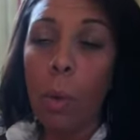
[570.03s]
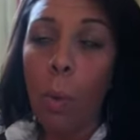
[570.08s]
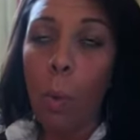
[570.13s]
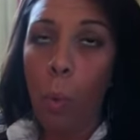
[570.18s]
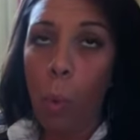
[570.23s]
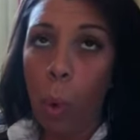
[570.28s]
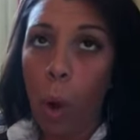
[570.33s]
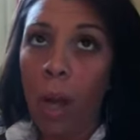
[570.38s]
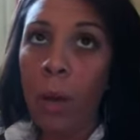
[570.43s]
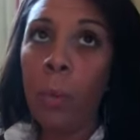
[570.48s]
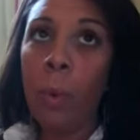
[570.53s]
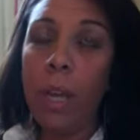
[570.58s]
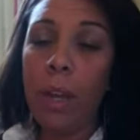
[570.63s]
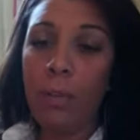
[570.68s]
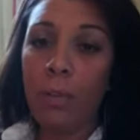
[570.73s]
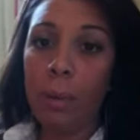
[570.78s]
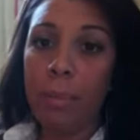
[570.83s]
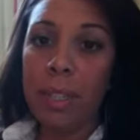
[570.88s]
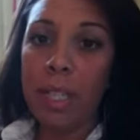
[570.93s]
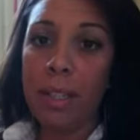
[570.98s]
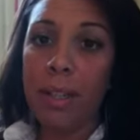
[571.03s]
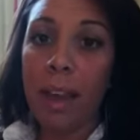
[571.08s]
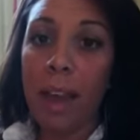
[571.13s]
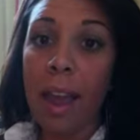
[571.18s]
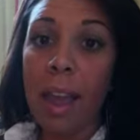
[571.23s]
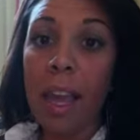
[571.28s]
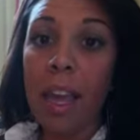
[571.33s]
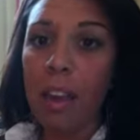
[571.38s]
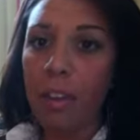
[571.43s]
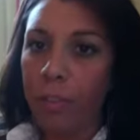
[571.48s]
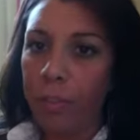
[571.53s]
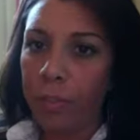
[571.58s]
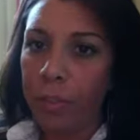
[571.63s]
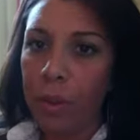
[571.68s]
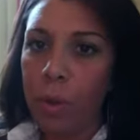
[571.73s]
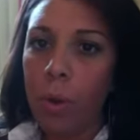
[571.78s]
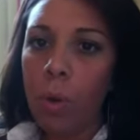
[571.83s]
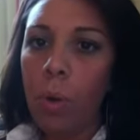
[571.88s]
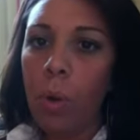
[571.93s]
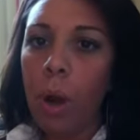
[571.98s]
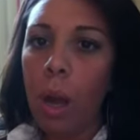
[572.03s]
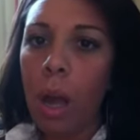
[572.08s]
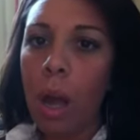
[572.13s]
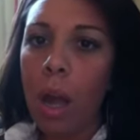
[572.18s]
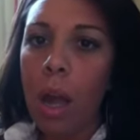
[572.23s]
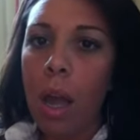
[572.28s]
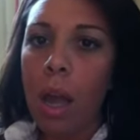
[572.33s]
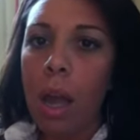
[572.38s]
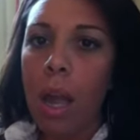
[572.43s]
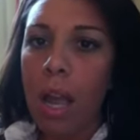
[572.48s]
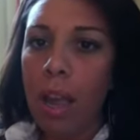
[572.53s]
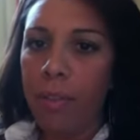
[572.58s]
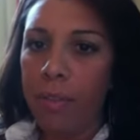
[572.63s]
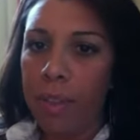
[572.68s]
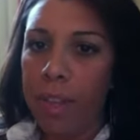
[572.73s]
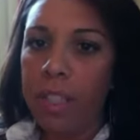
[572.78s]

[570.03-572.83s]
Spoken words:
1 week from today, if